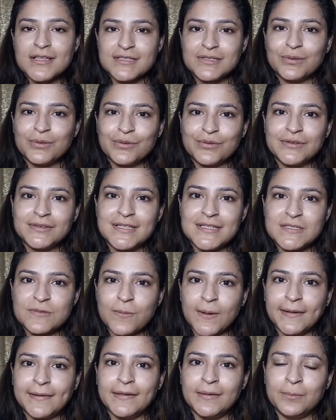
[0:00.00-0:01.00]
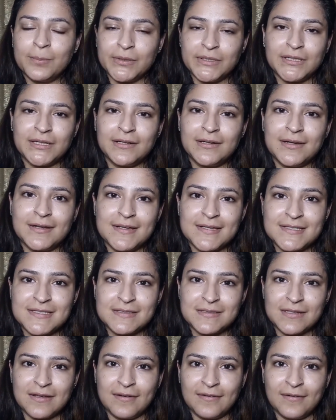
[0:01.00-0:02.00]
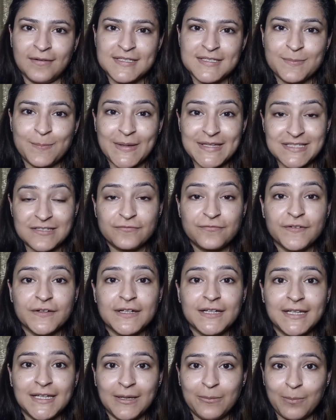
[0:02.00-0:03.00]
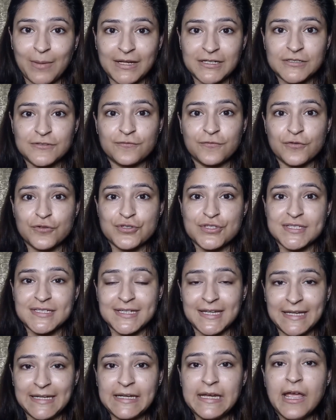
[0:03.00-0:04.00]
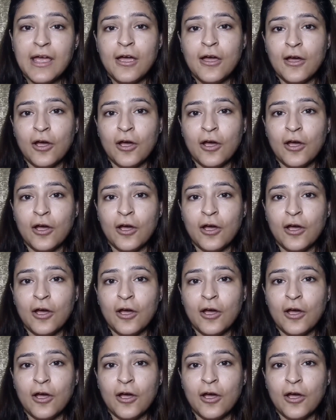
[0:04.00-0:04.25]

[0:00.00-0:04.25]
So this one in particular is specifically meant for skin